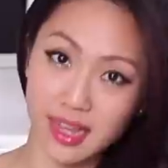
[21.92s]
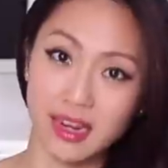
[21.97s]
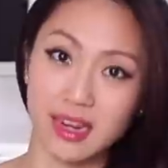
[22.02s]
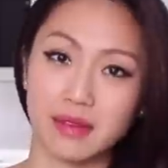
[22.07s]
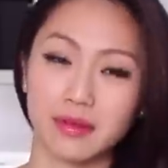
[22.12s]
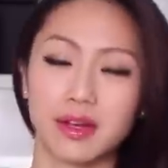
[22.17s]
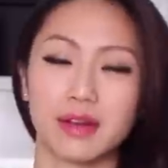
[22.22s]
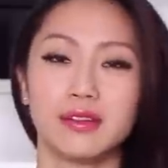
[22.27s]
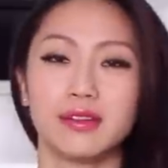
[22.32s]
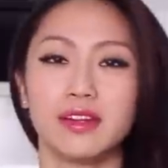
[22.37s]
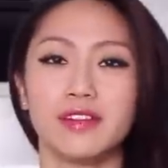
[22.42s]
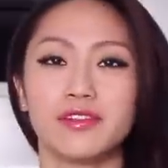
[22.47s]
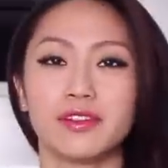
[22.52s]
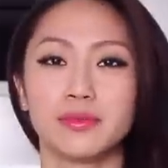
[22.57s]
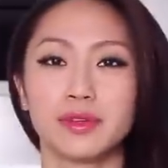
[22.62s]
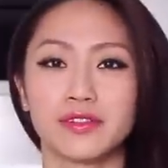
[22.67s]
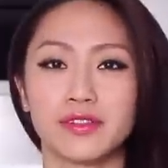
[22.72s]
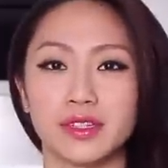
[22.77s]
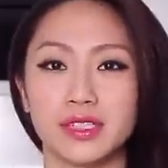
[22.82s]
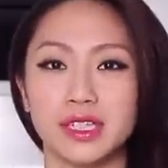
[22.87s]
and I'm currently
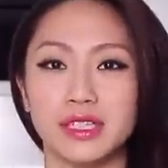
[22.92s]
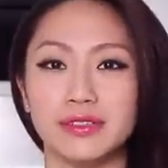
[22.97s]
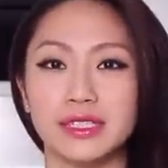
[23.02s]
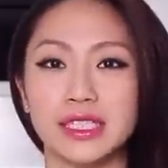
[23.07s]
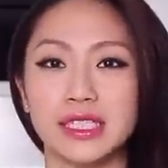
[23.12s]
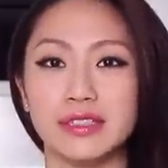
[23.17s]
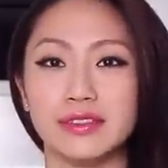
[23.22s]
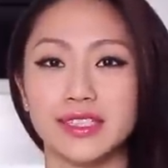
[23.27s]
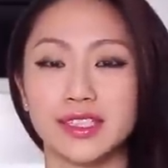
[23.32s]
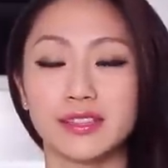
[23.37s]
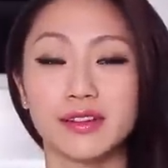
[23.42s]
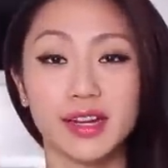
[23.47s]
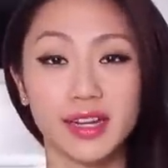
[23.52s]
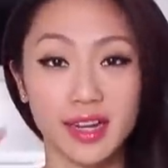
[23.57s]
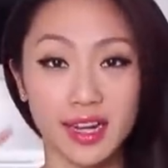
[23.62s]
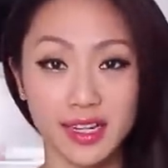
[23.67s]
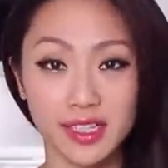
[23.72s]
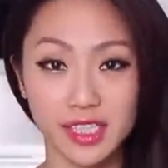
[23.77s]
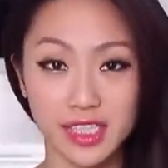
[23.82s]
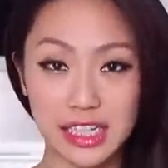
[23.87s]
filming for a TV series, so I
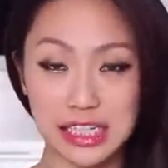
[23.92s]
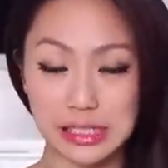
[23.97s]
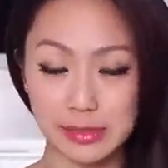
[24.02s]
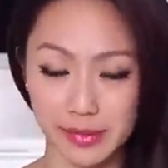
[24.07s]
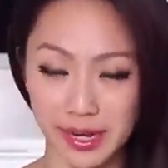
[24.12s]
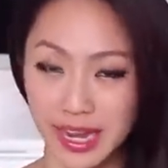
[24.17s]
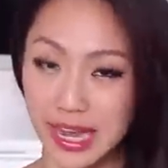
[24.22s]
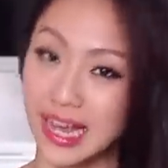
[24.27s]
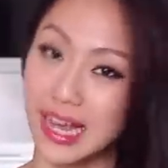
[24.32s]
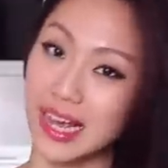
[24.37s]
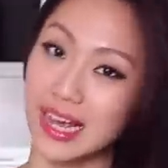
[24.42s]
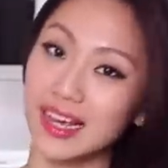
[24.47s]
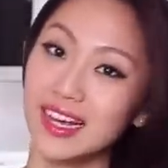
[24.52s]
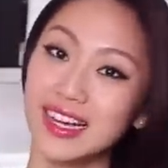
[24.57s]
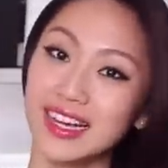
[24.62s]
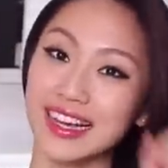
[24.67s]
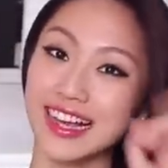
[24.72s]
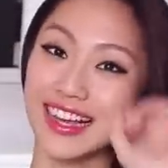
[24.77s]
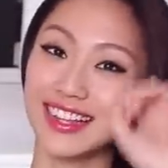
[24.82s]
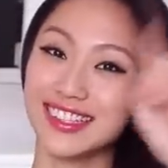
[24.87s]
can't change my hair.
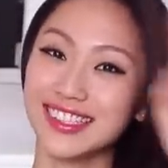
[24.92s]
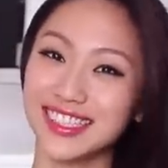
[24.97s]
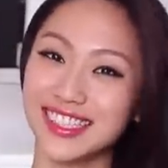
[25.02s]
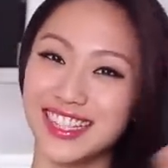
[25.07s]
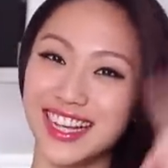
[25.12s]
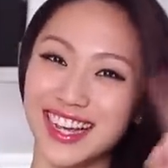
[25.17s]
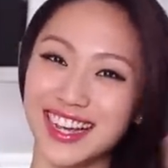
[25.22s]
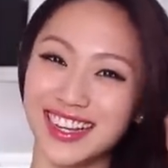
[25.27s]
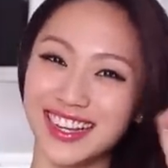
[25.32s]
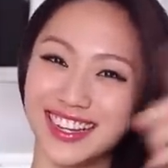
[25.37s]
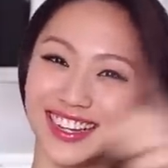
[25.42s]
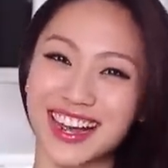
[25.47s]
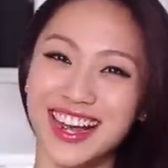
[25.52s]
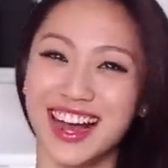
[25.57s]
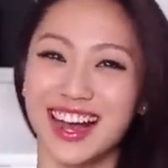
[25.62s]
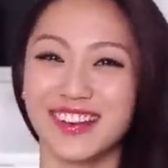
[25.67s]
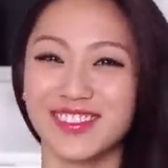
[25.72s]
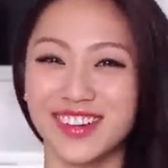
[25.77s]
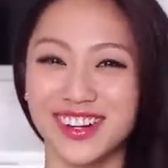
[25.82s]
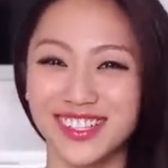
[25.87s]
Instead,
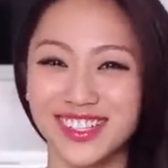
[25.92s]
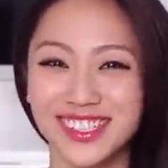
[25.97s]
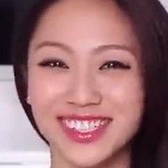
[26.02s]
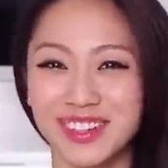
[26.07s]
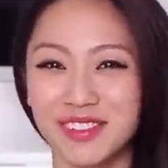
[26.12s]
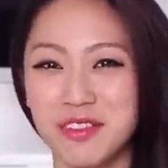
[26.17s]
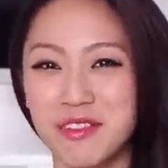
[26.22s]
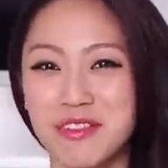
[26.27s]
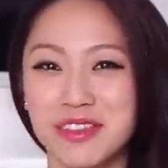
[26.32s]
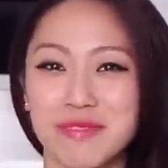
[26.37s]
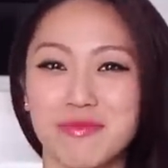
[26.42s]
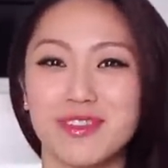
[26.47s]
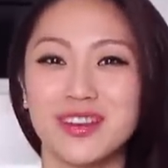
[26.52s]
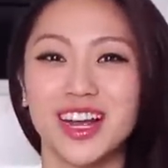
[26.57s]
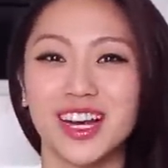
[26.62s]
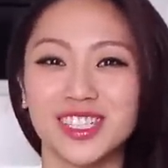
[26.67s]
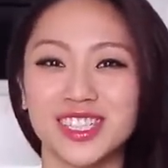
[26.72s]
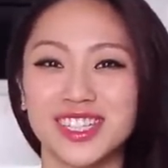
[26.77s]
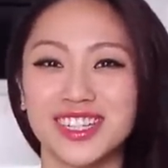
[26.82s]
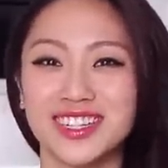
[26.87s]
I've gotten someone from the
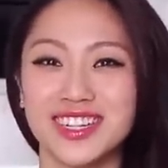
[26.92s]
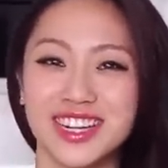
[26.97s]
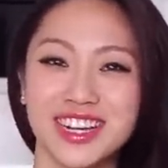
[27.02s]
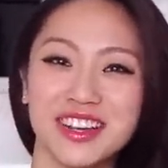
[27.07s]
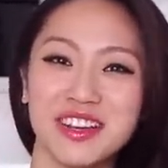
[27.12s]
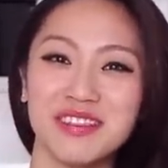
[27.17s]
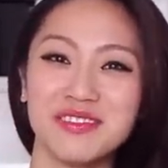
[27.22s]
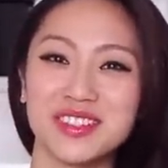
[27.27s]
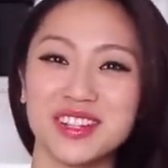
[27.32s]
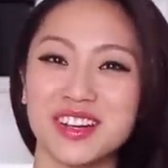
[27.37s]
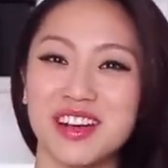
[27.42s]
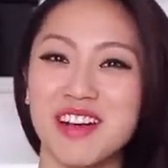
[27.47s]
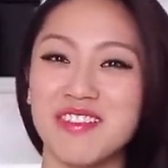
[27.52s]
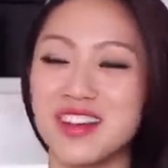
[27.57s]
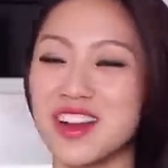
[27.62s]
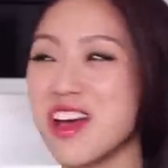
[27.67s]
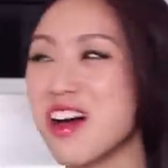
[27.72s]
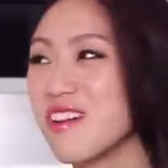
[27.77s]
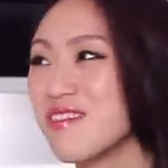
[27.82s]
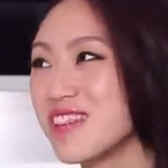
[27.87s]
production team to come
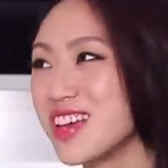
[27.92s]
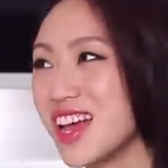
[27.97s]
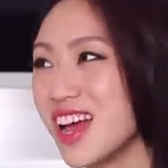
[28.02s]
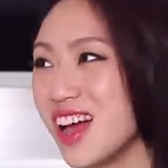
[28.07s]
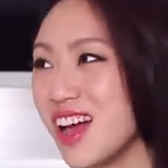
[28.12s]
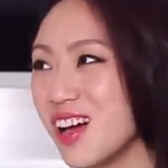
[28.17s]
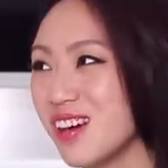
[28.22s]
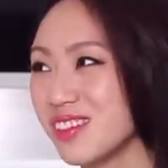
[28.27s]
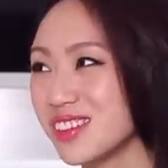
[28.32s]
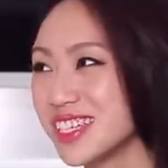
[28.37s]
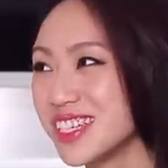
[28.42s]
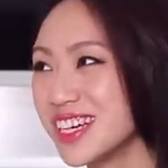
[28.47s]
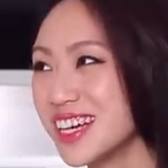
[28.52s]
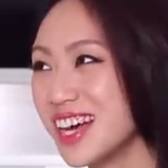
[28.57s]
and help me out.